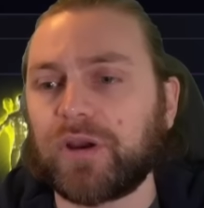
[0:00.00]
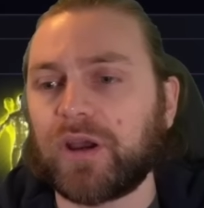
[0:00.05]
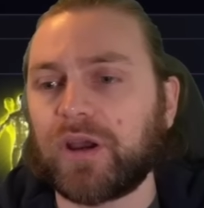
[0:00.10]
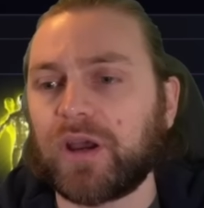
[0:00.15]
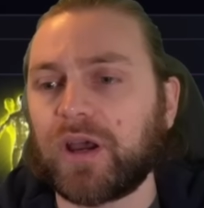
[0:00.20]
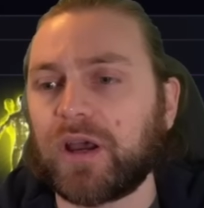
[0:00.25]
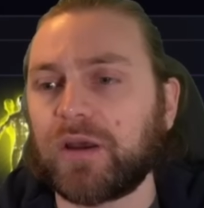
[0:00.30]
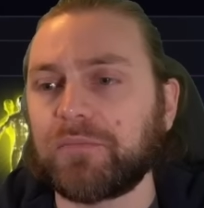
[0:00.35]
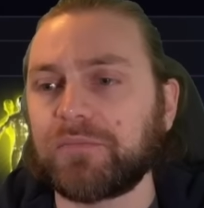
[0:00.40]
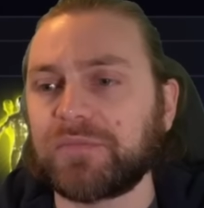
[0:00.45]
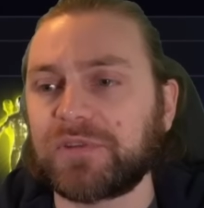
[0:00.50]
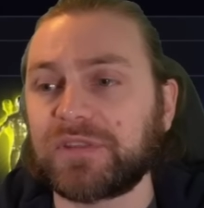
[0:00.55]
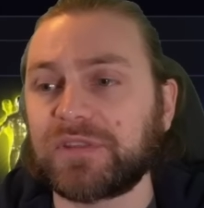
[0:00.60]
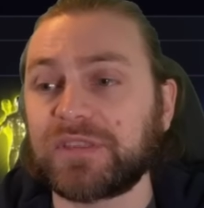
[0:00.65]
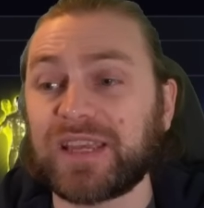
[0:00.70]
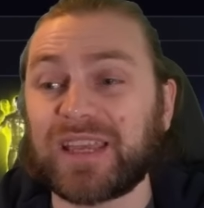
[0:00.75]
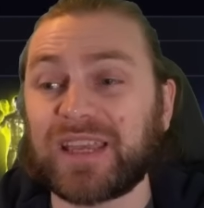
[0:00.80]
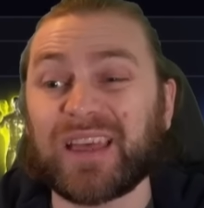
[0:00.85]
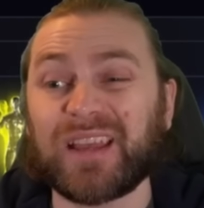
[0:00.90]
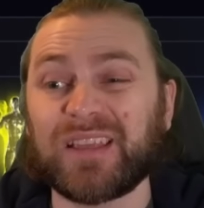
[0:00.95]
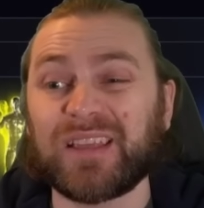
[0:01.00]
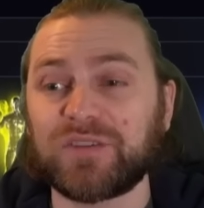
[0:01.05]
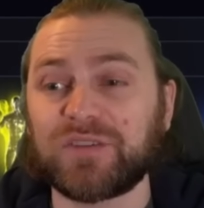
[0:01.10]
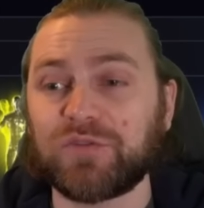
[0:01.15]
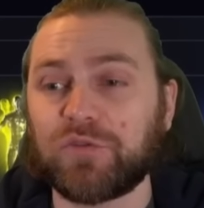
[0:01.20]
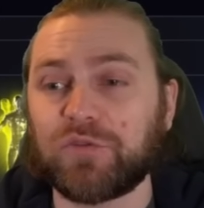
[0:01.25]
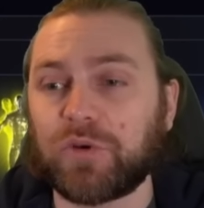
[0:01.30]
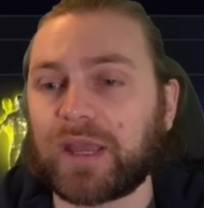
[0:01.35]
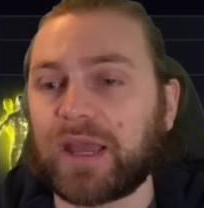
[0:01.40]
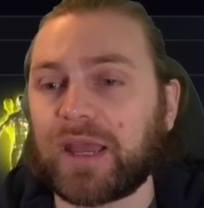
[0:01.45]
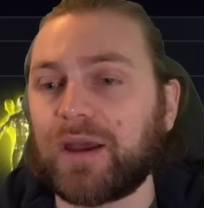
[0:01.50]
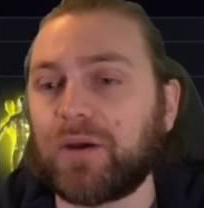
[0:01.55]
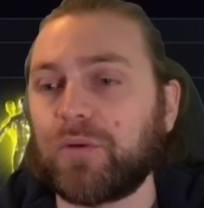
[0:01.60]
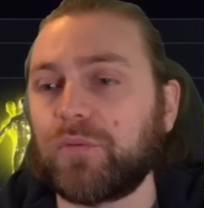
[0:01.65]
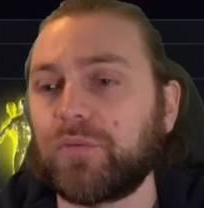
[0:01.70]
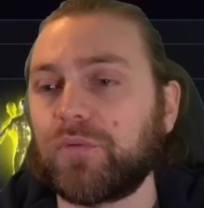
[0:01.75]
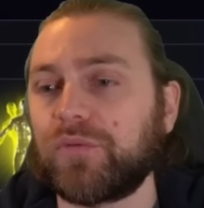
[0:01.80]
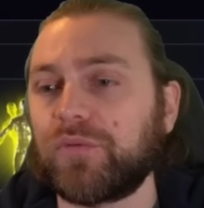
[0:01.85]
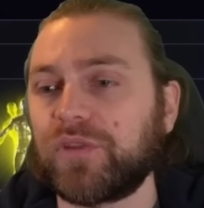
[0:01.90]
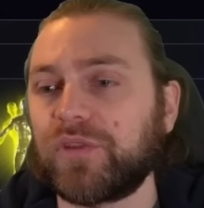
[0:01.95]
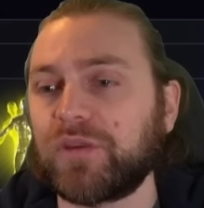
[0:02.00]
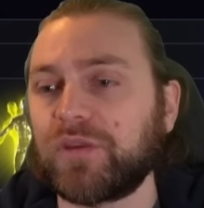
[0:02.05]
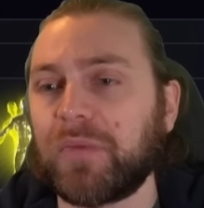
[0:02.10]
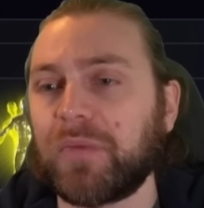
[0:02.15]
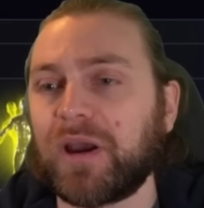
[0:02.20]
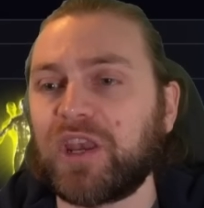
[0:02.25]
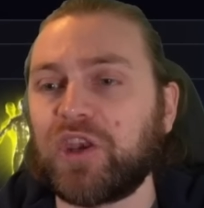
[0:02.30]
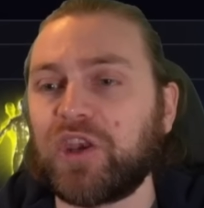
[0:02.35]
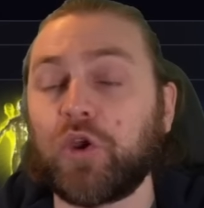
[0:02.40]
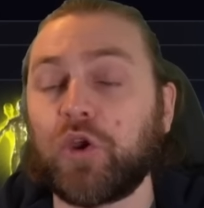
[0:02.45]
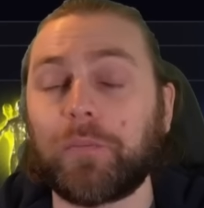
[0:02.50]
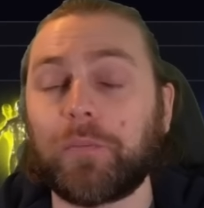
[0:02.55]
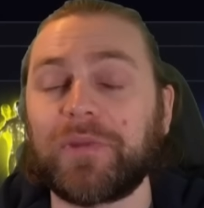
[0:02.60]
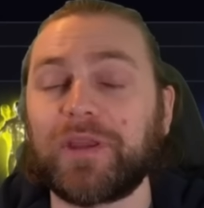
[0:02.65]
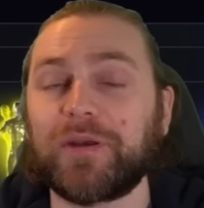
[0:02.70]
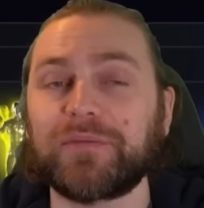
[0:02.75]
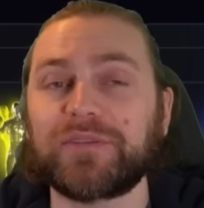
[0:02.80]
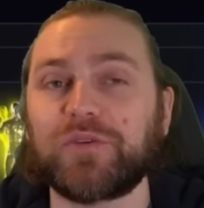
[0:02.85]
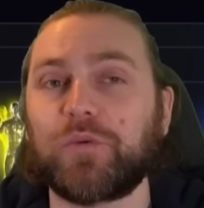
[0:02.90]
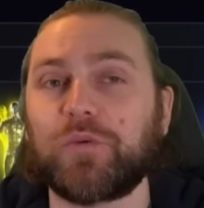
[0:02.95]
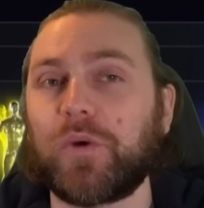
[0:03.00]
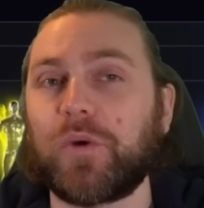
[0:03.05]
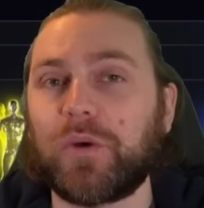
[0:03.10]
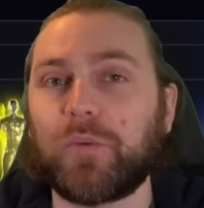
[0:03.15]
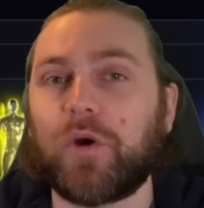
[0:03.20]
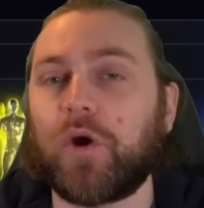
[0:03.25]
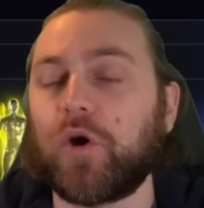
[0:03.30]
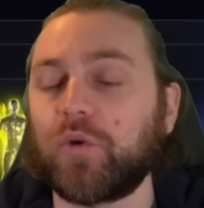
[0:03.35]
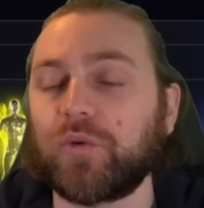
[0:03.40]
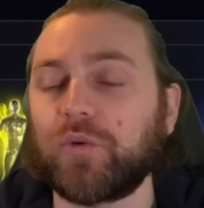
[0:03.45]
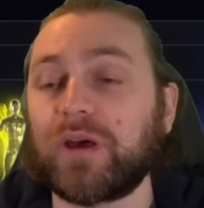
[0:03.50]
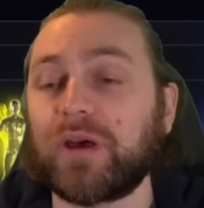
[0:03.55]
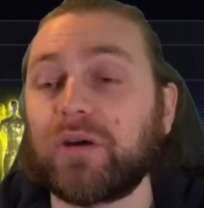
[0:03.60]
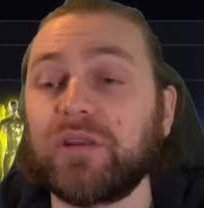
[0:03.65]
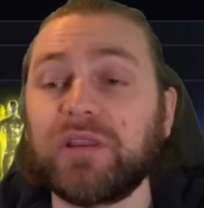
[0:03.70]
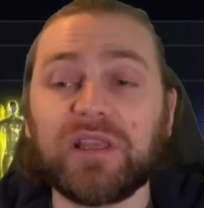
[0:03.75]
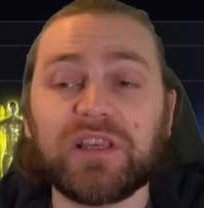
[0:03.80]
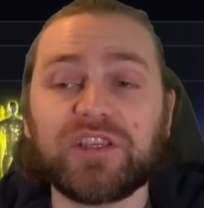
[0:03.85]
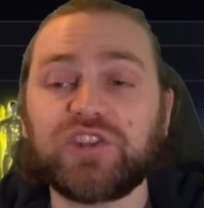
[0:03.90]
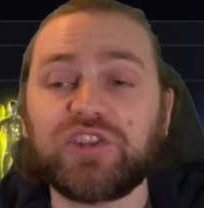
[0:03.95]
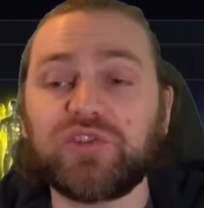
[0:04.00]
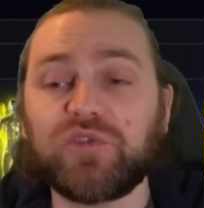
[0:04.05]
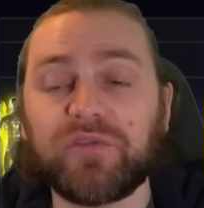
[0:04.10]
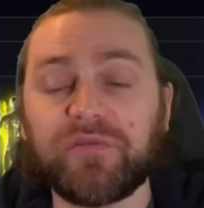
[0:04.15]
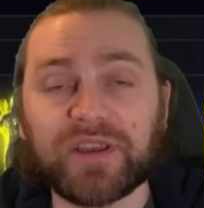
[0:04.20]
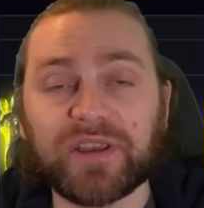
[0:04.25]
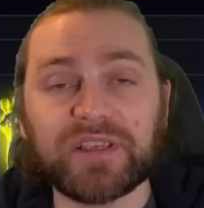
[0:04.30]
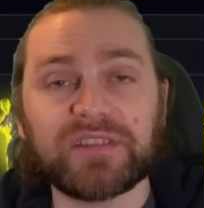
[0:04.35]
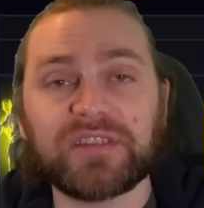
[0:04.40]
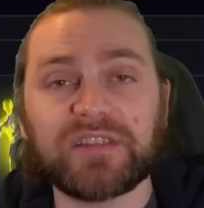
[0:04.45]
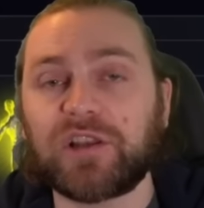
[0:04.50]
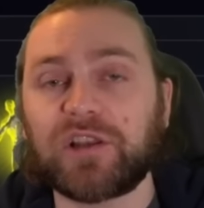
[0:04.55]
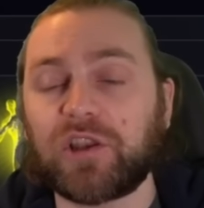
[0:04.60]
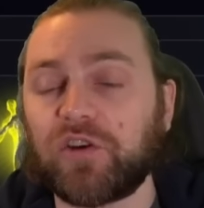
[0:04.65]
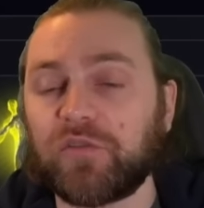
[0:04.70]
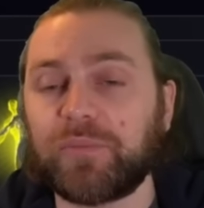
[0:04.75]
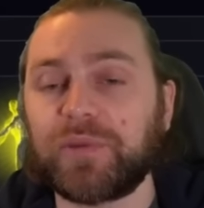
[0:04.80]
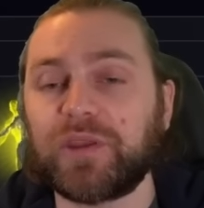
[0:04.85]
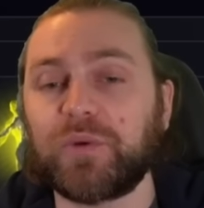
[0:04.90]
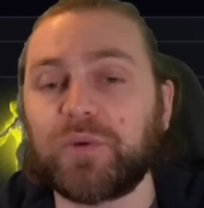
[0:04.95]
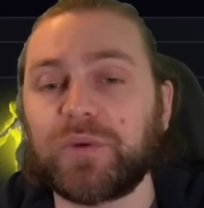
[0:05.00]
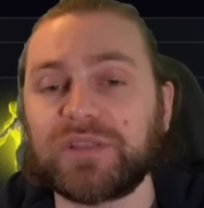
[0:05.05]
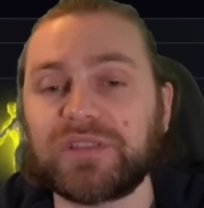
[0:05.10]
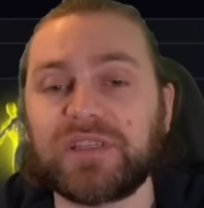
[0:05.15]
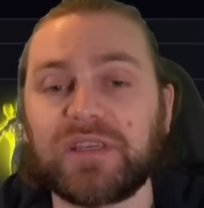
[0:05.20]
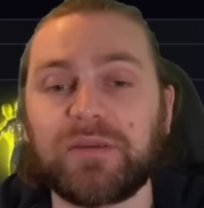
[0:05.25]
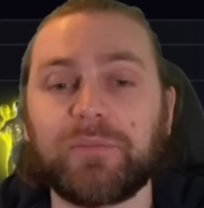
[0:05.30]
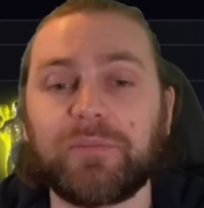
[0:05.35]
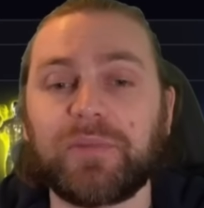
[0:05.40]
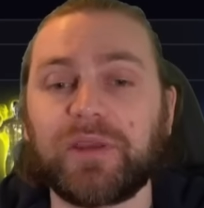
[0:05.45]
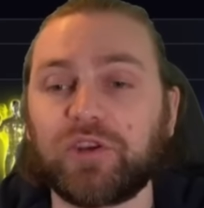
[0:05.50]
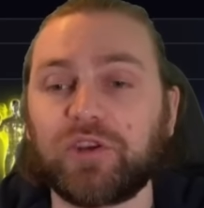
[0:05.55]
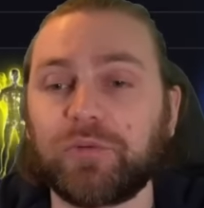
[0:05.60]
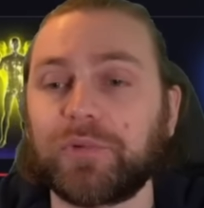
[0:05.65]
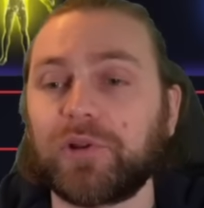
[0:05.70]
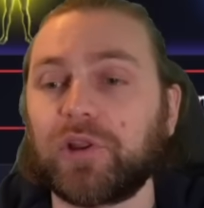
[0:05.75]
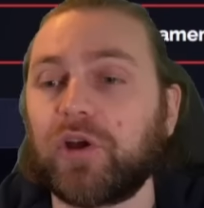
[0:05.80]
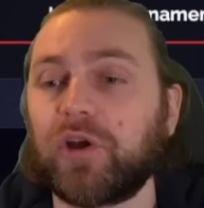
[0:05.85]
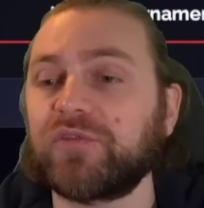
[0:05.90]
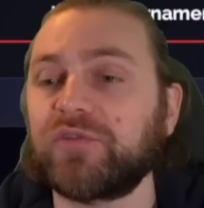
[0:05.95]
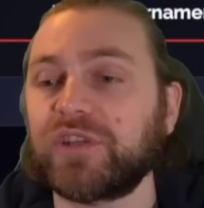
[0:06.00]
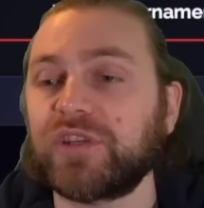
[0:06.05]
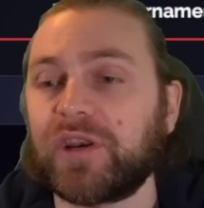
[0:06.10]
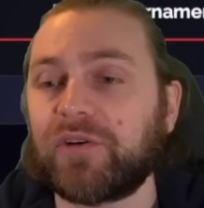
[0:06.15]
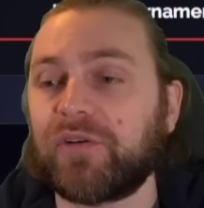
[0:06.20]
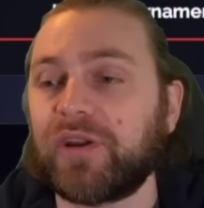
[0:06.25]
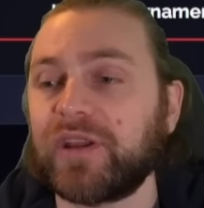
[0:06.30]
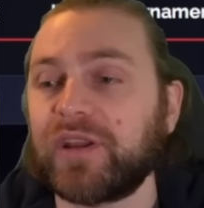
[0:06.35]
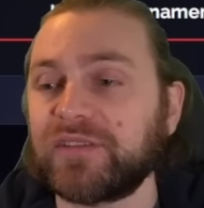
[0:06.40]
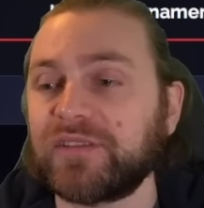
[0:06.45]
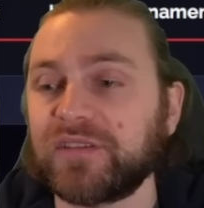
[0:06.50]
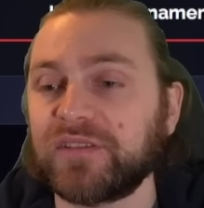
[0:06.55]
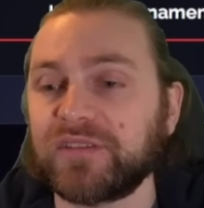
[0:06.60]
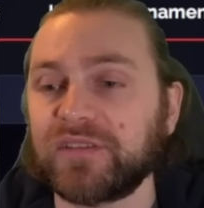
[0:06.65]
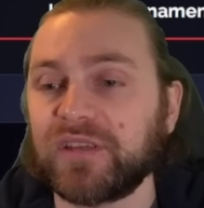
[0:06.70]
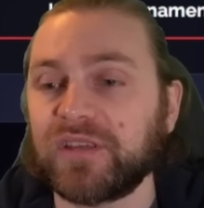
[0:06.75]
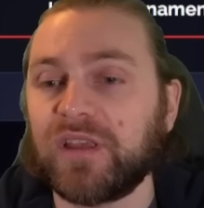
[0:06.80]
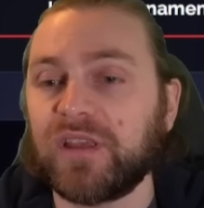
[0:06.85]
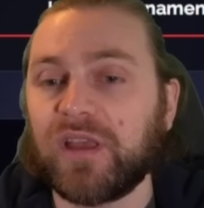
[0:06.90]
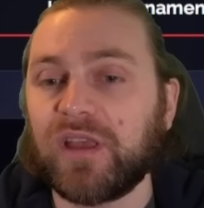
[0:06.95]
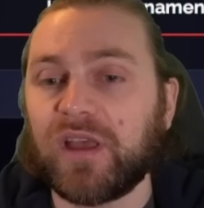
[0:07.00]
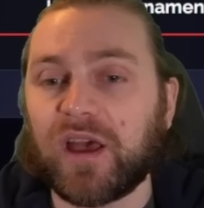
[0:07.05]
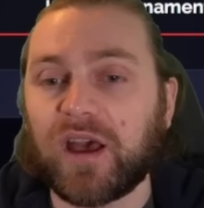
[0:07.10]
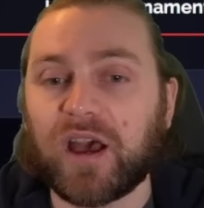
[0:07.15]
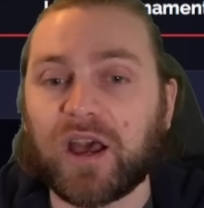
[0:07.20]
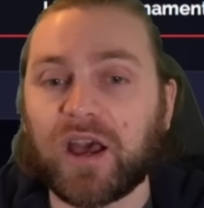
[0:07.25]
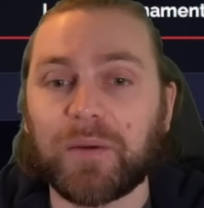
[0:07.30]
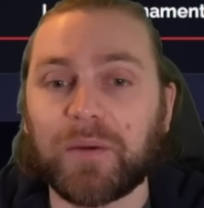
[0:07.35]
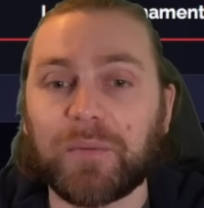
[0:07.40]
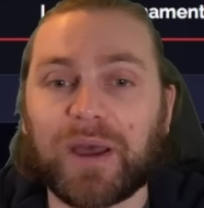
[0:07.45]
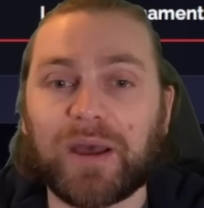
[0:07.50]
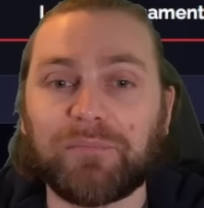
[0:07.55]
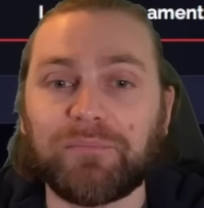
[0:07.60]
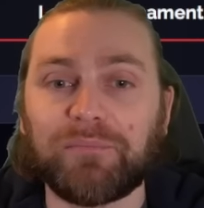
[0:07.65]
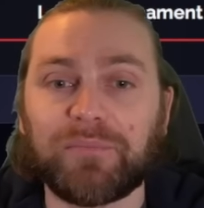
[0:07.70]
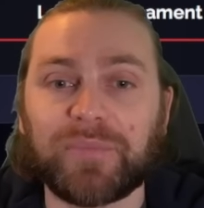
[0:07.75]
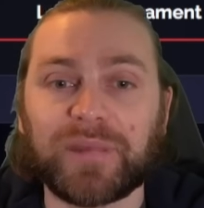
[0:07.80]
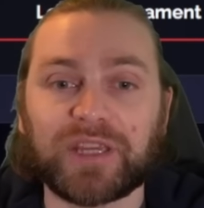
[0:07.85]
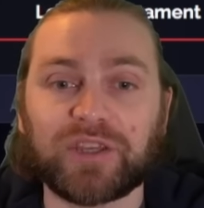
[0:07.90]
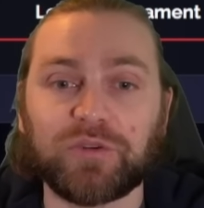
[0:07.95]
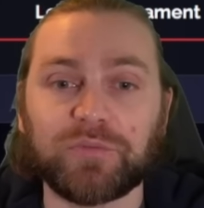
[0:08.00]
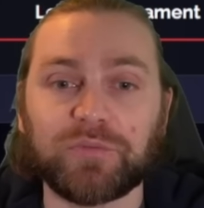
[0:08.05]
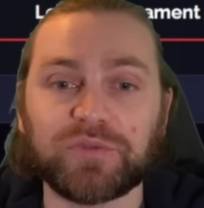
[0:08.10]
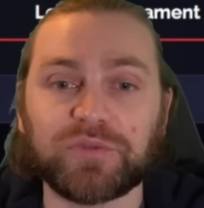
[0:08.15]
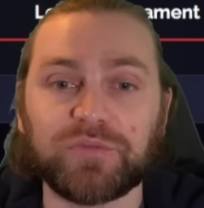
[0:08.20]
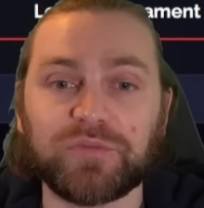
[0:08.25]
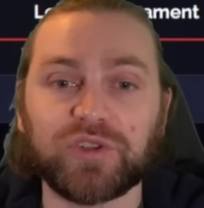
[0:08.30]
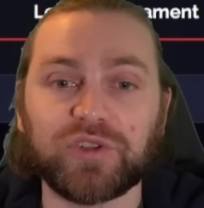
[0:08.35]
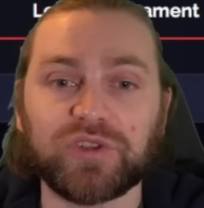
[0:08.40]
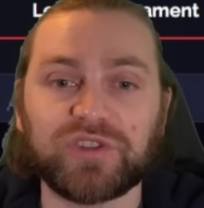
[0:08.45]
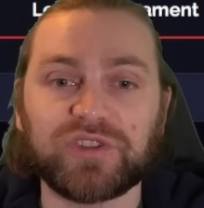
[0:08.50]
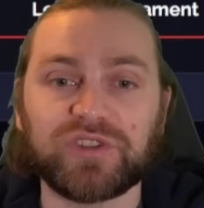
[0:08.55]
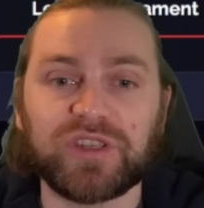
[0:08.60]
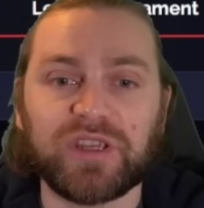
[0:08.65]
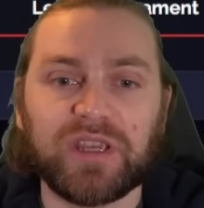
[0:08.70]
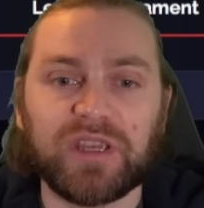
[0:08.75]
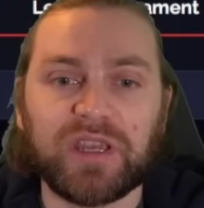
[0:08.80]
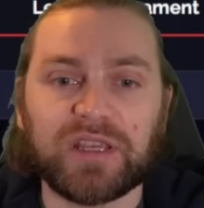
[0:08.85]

um, take that into account that you might not be able to hold out unless you're investing a lot of BUSD and picking up a lot of generators um, and picking up some dust.